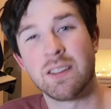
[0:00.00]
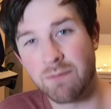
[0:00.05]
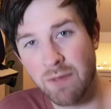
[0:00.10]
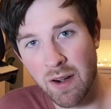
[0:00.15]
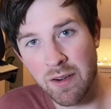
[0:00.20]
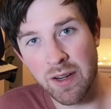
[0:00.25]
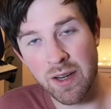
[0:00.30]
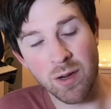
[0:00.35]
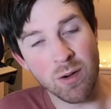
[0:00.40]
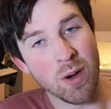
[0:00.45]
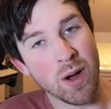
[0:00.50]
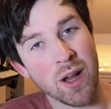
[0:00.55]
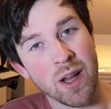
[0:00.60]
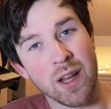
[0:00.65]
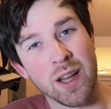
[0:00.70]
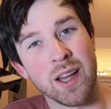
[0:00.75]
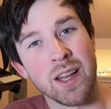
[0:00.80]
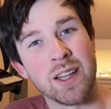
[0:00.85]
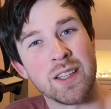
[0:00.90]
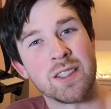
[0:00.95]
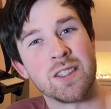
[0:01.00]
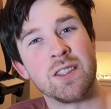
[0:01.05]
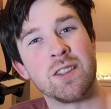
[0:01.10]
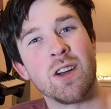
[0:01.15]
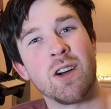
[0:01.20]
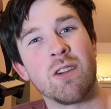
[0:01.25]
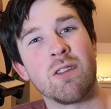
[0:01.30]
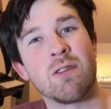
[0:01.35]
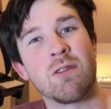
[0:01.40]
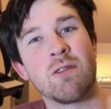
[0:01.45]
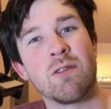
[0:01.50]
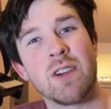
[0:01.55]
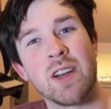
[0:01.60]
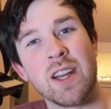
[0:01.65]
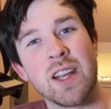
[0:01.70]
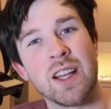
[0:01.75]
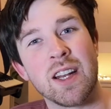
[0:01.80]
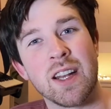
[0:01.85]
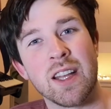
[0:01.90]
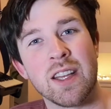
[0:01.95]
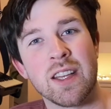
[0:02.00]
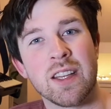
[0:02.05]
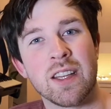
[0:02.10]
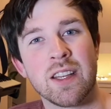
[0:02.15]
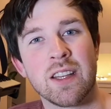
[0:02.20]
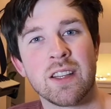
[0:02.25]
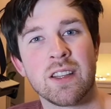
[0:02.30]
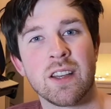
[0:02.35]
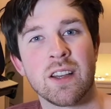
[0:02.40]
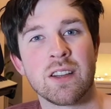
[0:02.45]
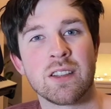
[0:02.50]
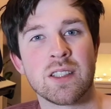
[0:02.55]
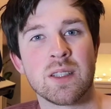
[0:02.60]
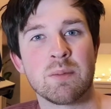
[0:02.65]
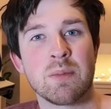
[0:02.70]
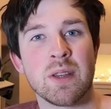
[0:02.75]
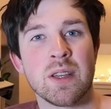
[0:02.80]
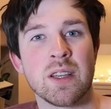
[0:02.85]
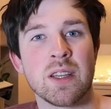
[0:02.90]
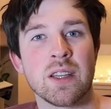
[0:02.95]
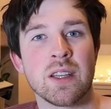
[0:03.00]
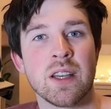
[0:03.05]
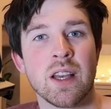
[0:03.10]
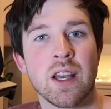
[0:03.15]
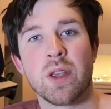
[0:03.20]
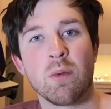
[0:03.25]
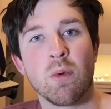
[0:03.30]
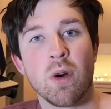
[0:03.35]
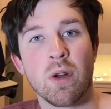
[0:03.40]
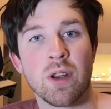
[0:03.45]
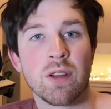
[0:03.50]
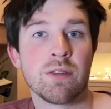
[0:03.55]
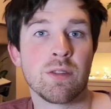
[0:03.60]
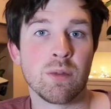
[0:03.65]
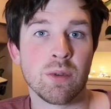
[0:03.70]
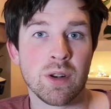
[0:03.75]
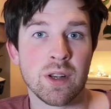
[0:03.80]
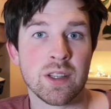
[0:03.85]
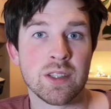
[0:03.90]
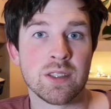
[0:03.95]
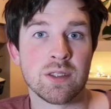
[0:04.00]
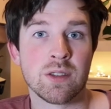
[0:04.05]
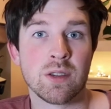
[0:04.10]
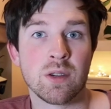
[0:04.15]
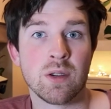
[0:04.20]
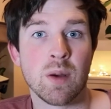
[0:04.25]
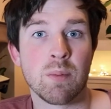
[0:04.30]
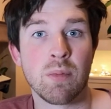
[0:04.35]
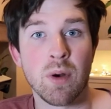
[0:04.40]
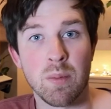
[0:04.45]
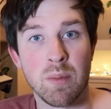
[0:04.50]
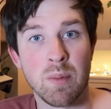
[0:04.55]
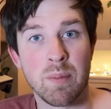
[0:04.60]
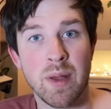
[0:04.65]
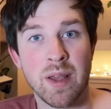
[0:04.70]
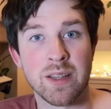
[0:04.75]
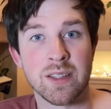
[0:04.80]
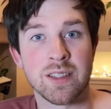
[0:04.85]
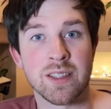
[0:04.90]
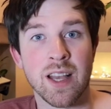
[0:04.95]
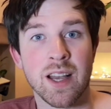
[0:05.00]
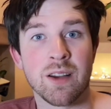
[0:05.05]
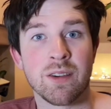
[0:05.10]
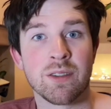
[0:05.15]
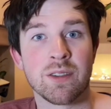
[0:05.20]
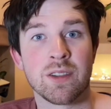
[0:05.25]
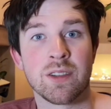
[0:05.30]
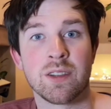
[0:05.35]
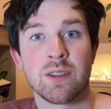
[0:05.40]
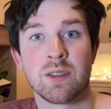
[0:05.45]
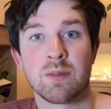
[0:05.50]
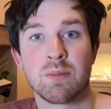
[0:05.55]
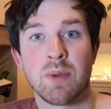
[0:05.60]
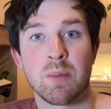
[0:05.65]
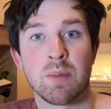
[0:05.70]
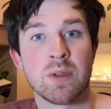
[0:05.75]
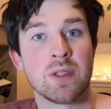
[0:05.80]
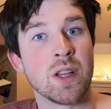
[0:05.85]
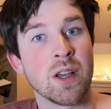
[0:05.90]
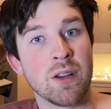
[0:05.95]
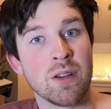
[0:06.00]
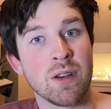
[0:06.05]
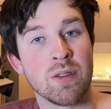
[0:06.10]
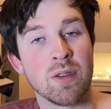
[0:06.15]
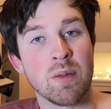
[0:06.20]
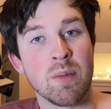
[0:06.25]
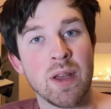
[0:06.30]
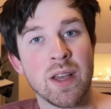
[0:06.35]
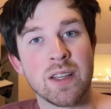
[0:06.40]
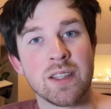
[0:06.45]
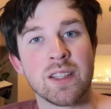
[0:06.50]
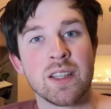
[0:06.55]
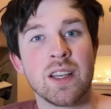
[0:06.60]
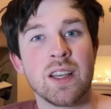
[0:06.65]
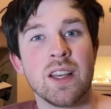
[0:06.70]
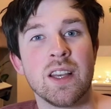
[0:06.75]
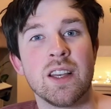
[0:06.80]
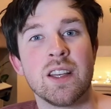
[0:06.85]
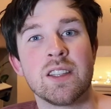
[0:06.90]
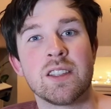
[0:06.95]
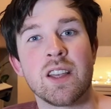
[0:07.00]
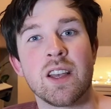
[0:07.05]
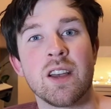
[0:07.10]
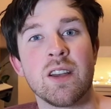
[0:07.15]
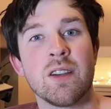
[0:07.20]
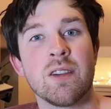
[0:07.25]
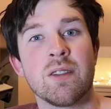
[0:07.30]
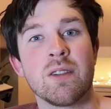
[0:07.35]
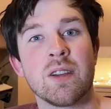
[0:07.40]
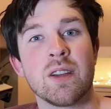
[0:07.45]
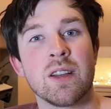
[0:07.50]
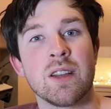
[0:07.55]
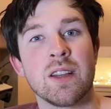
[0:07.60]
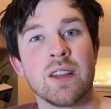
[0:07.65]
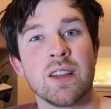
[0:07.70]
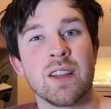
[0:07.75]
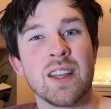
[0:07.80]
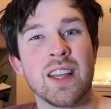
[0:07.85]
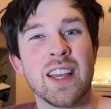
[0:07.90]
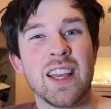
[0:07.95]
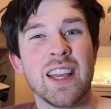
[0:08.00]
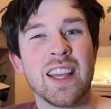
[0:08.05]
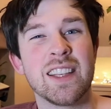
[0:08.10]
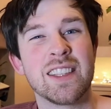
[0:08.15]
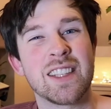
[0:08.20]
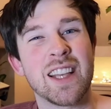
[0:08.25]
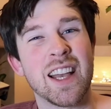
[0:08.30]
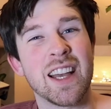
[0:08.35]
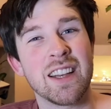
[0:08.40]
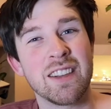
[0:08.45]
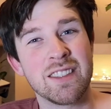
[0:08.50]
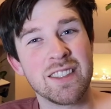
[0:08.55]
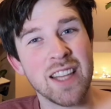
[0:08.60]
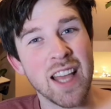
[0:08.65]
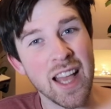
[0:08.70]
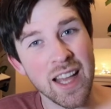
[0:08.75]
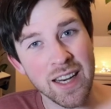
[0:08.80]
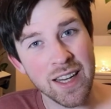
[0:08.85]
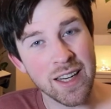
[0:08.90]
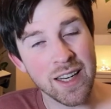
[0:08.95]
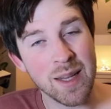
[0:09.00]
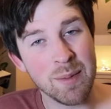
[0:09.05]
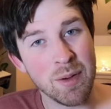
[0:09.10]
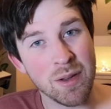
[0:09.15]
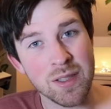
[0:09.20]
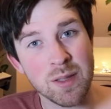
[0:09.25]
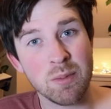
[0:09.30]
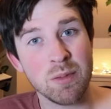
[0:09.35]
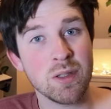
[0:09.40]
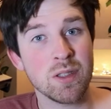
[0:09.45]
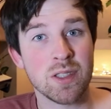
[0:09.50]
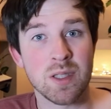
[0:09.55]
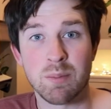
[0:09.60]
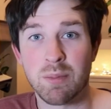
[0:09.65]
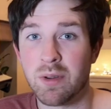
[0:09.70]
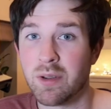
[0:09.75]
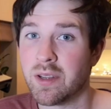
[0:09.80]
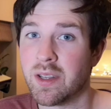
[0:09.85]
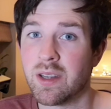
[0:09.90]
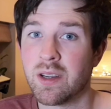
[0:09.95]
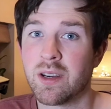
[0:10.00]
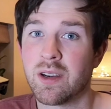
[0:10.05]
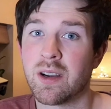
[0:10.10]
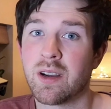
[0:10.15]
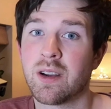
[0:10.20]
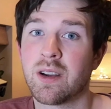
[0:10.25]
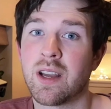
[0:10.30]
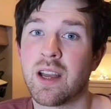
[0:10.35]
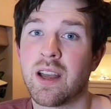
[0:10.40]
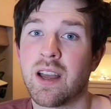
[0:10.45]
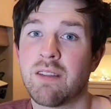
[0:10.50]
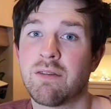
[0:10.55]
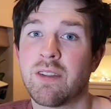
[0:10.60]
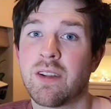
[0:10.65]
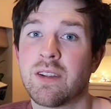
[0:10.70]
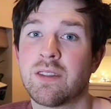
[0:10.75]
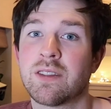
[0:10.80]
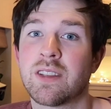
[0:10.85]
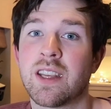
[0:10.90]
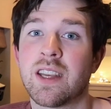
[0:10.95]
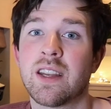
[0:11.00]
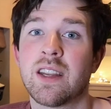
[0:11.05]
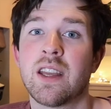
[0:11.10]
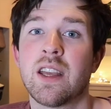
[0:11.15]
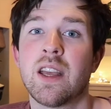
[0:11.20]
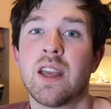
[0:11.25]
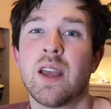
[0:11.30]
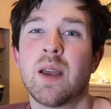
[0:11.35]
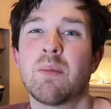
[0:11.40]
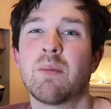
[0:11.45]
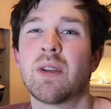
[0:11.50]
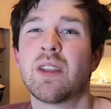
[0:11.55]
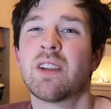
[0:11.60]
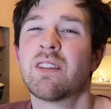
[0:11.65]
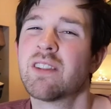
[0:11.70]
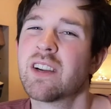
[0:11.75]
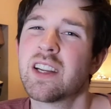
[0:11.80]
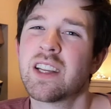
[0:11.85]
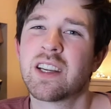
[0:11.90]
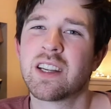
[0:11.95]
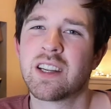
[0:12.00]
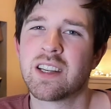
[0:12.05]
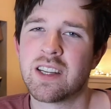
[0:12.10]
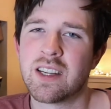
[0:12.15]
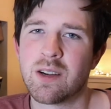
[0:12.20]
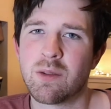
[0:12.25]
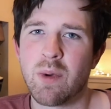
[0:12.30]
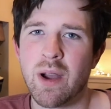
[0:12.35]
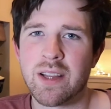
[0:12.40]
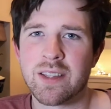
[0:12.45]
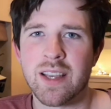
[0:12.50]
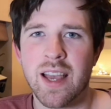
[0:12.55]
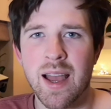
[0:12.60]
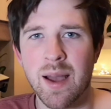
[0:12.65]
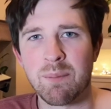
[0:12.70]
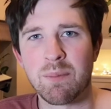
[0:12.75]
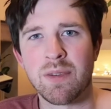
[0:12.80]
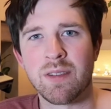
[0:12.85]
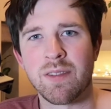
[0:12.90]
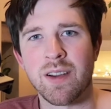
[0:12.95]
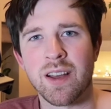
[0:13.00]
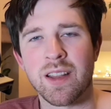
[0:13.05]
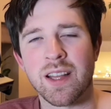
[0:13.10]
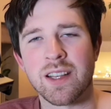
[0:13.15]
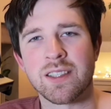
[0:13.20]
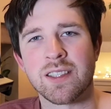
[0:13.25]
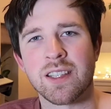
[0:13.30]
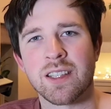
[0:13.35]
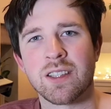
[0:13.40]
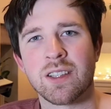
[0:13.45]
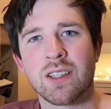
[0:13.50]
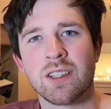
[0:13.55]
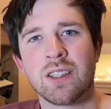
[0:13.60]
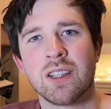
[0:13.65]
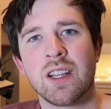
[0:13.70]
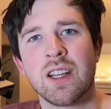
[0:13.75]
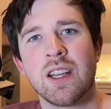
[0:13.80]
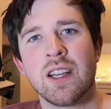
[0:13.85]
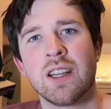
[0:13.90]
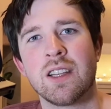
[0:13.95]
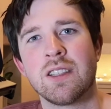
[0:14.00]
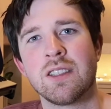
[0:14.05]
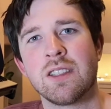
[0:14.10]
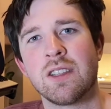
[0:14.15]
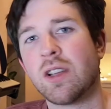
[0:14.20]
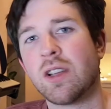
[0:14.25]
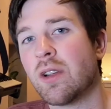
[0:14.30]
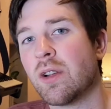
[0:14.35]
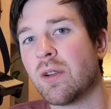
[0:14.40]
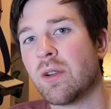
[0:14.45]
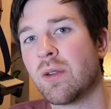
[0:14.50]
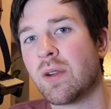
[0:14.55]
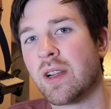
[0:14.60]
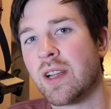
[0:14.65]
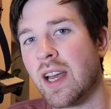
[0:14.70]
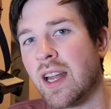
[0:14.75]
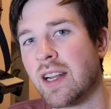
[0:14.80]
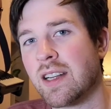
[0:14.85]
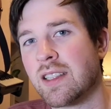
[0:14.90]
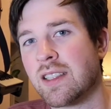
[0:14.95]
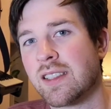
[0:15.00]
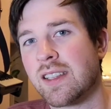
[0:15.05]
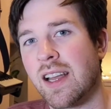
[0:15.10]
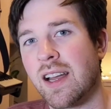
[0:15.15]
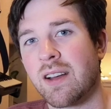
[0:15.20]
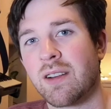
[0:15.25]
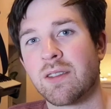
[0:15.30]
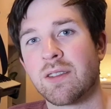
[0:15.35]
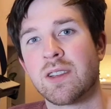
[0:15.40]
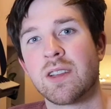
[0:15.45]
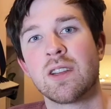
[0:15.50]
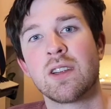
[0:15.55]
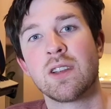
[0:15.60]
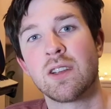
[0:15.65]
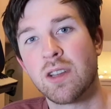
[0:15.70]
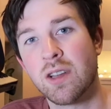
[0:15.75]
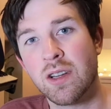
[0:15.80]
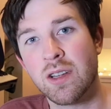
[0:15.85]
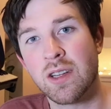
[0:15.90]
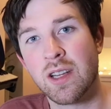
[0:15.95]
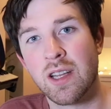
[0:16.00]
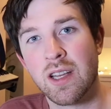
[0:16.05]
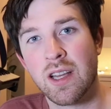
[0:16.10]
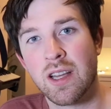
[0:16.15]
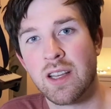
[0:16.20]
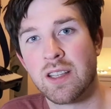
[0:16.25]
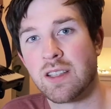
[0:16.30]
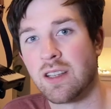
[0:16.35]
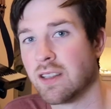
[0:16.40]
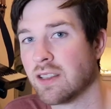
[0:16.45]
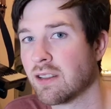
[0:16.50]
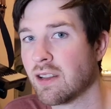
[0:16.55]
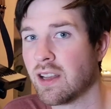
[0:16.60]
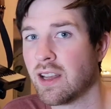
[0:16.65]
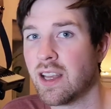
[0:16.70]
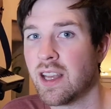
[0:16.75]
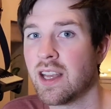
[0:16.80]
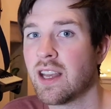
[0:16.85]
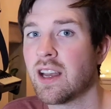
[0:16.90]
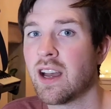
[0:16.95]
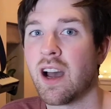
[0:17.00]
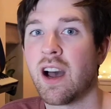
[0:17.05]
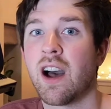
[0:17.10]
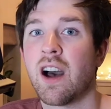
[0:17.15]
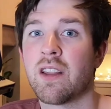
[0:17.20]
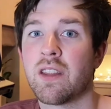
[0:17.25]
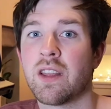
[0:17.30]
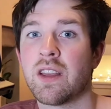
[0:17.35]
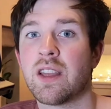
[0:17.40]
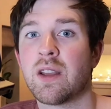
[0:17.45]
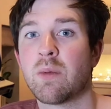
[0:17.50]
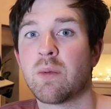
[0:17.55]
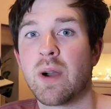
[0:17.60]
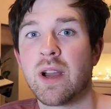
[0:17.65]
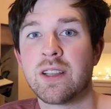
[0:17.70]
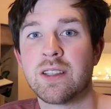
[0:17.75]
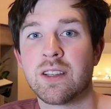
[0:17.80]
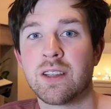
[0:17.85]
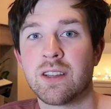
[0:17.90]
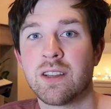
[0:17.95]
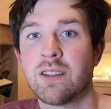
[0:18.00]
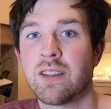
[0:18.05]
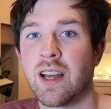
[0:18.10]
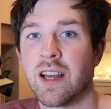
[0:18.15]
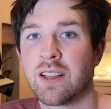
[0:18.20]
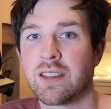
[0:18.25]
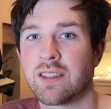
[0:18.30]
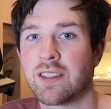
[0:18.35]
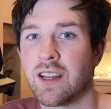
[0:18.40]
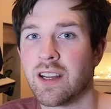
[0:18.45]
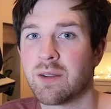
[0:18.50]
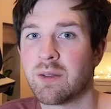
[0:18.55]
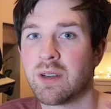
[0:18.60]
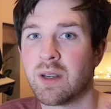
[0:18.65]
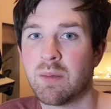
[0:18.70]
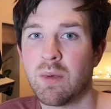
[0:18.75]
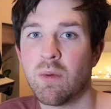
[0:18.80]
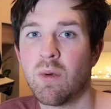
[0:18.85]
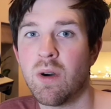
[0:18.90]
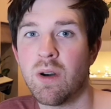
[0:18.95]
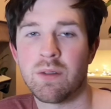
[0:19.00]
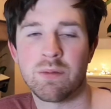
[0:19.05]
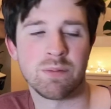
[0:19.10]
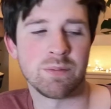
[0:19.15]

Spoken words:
it's very quiet and it's not really going to be what you want if you want to listen to a proper bass sound, the proper tone of your bass. So it is kind of technically possible just to plug your headphones in, but you're really going to need a way to amplify that signal to get it to sound good. So here are the ways you can do that, starting with number